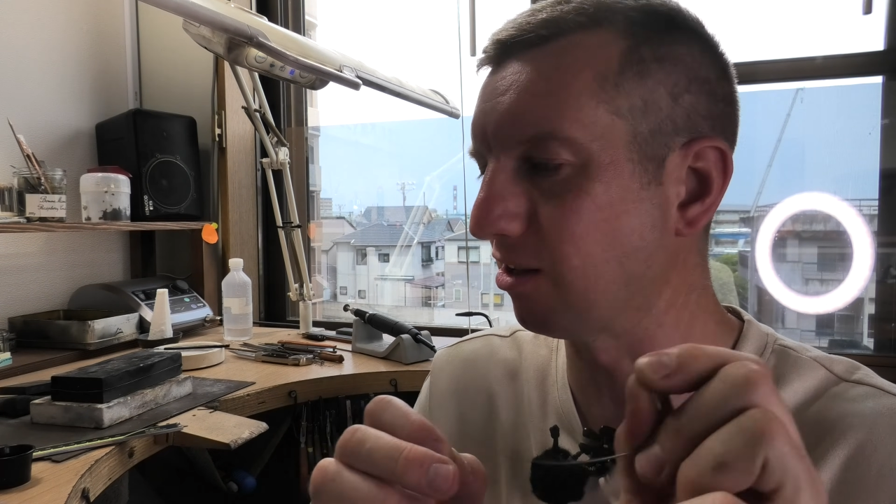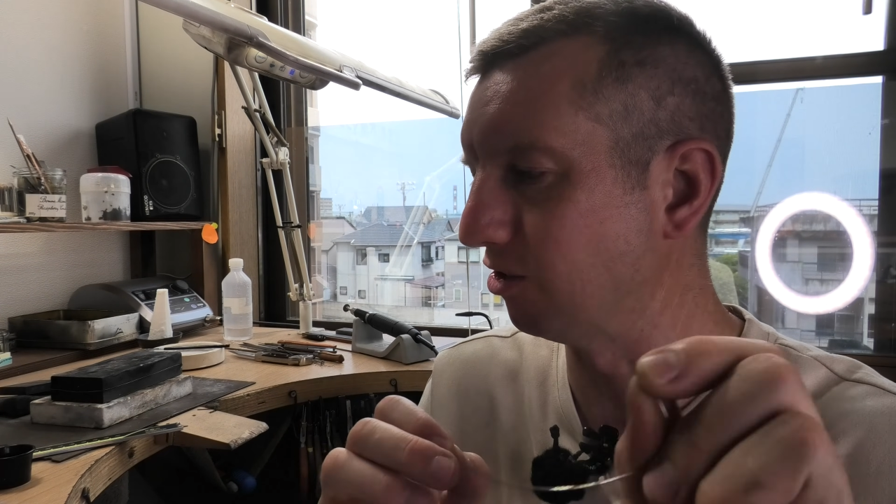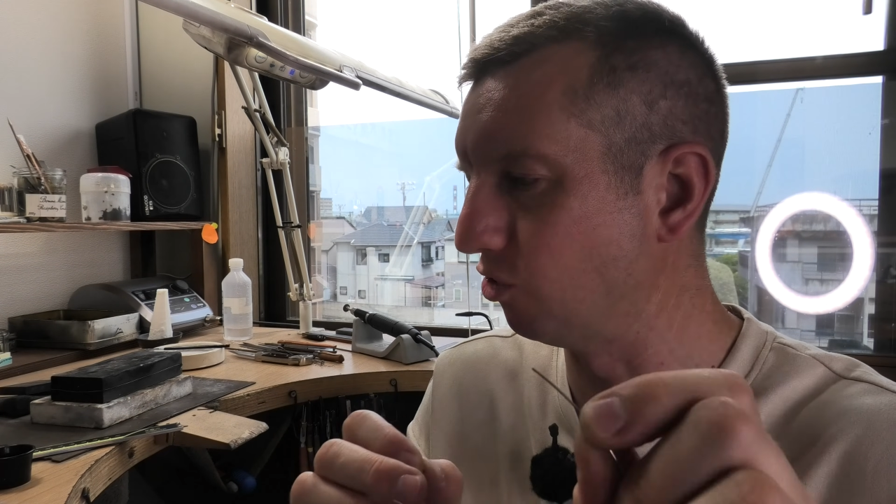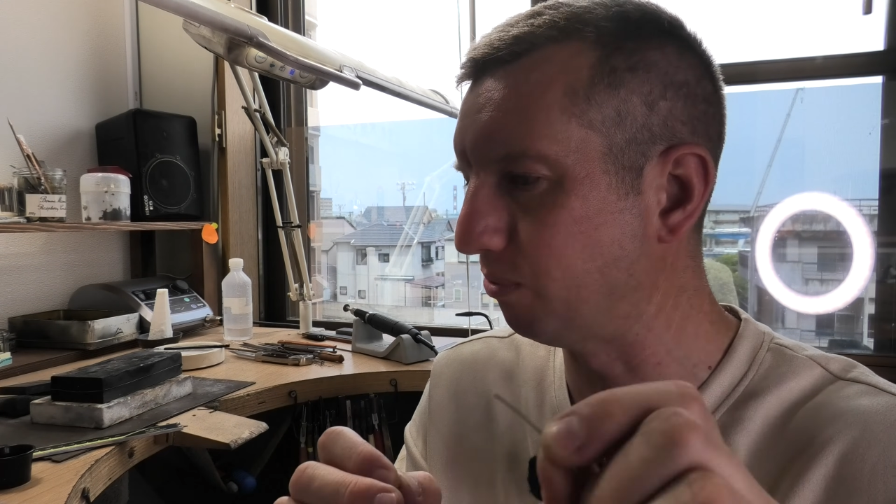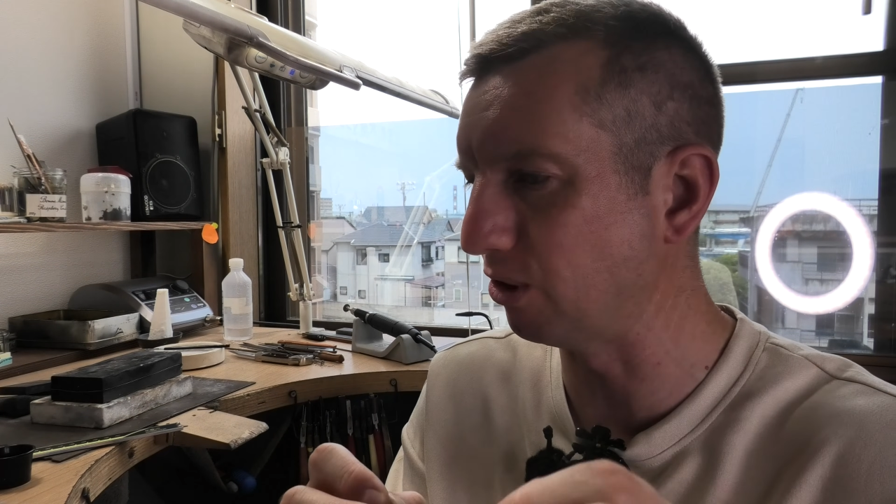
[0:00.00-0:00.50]
at
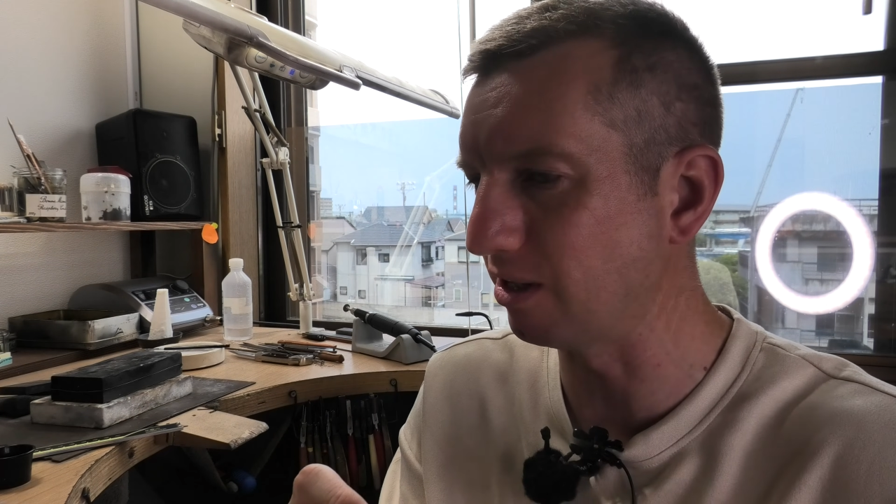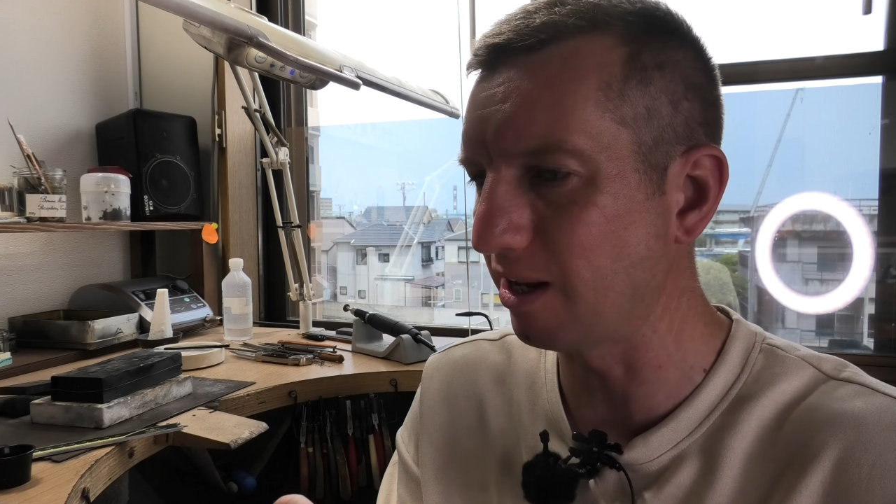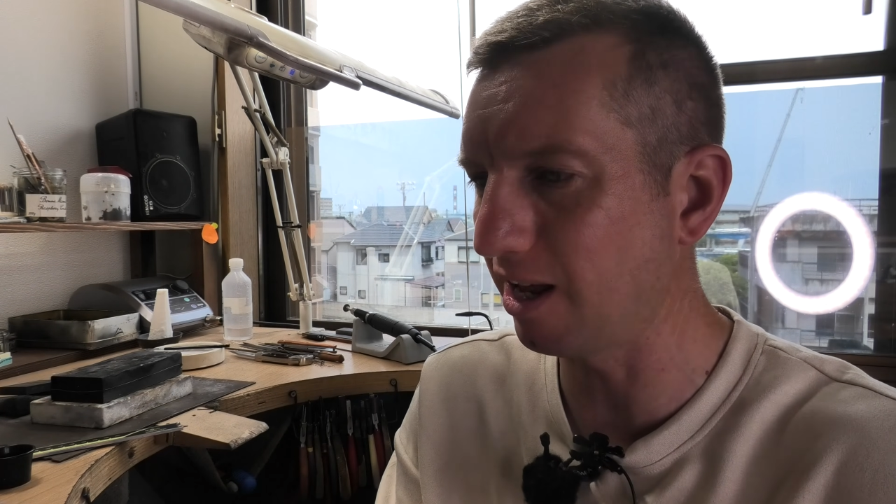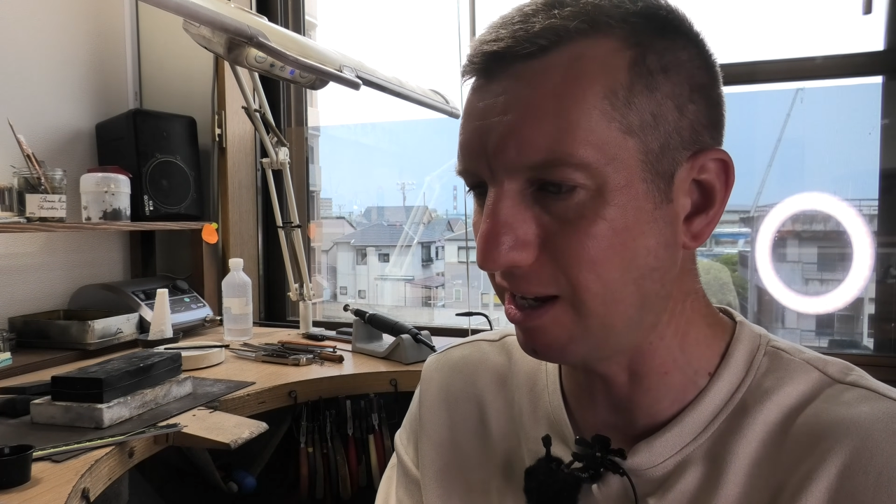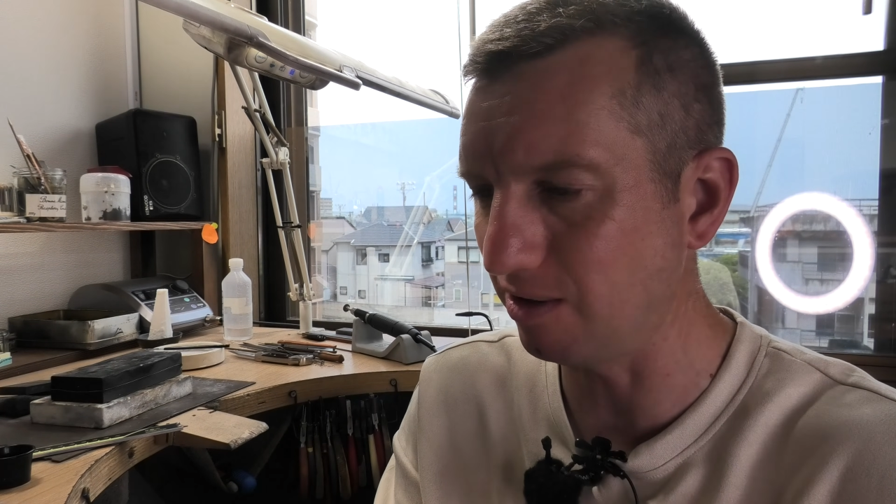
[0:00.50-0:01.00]

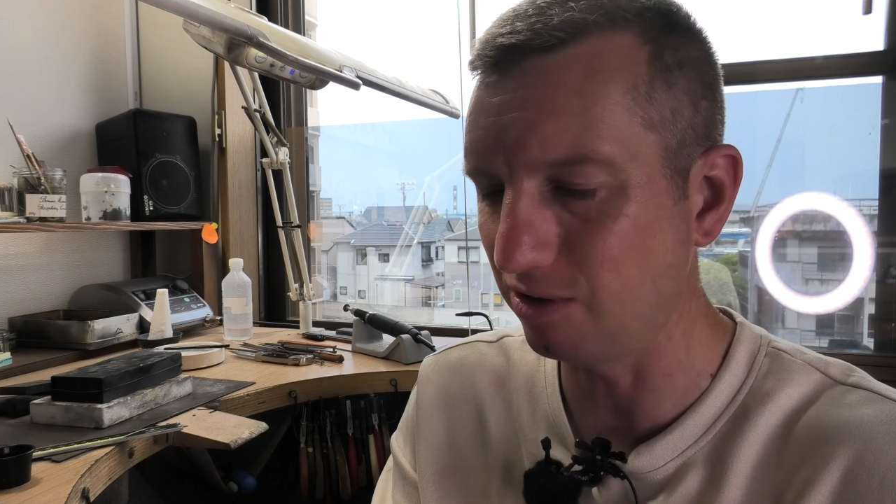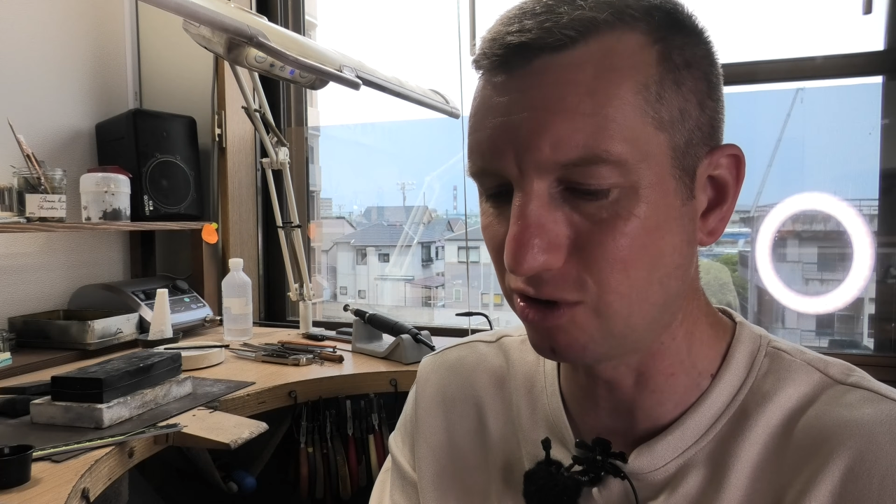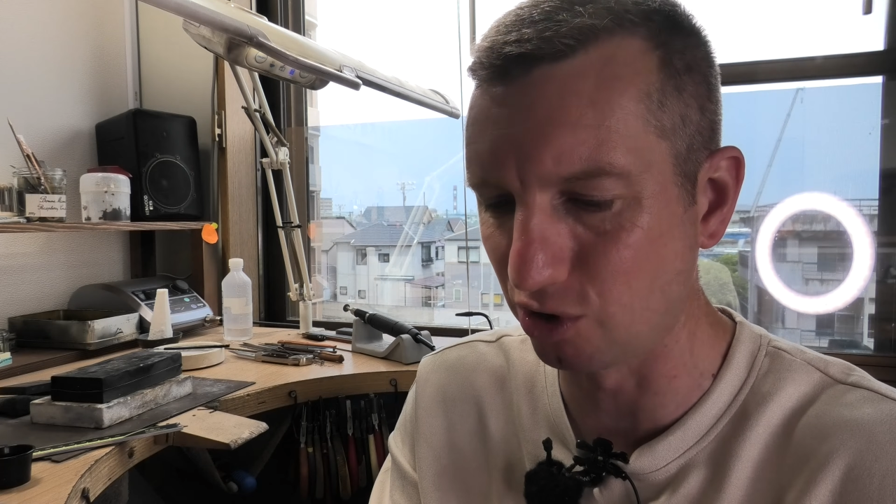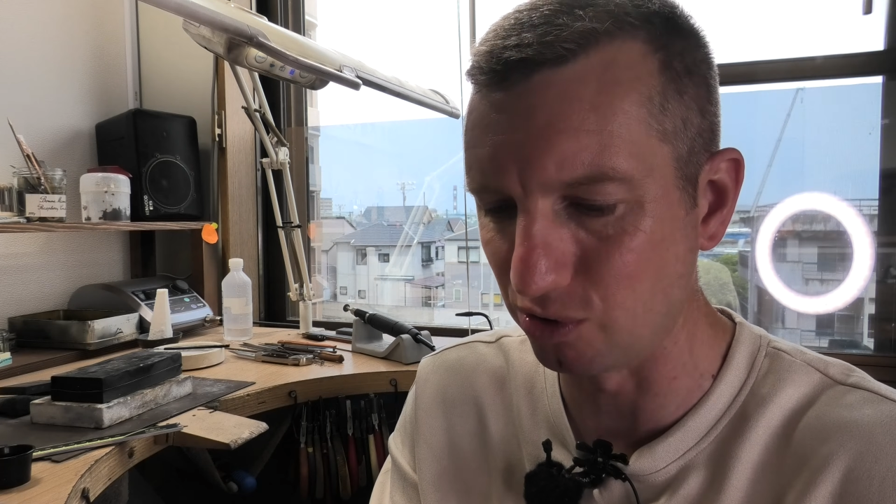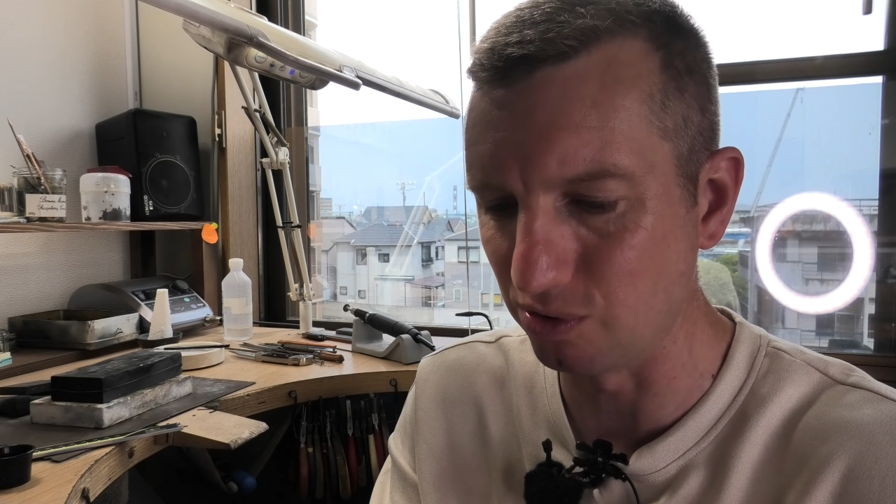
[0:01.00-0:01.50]

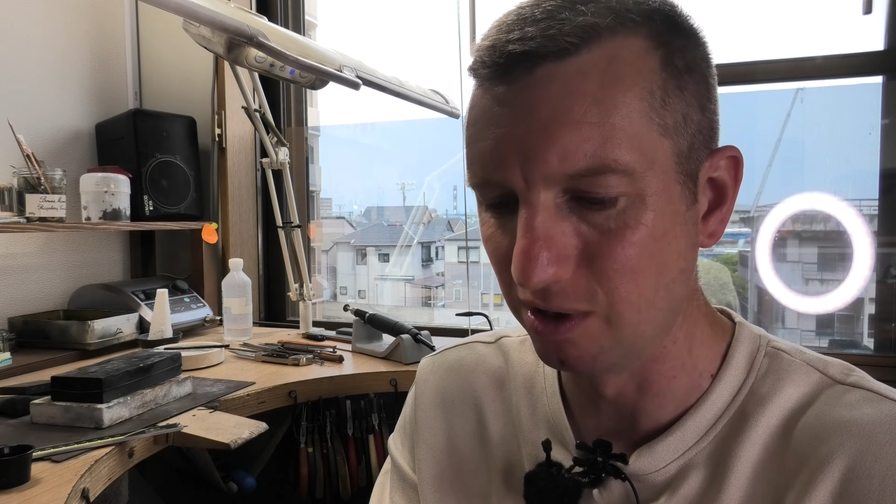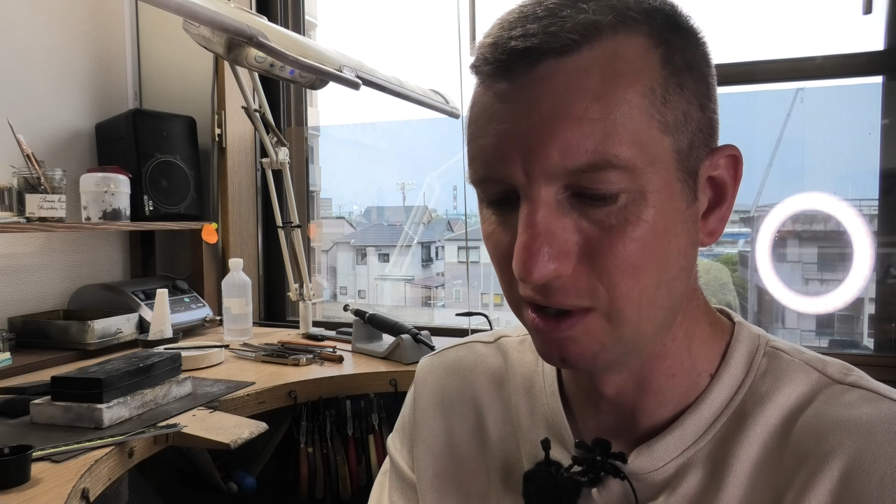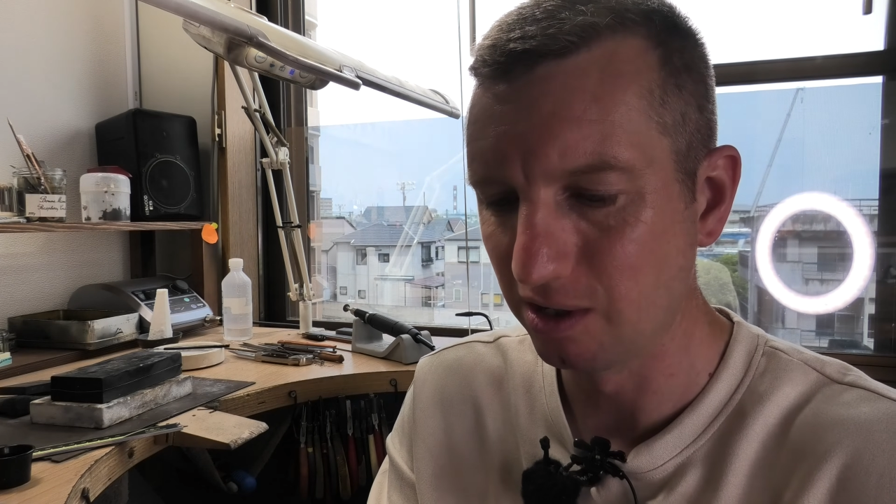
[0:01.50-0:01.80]
0.82,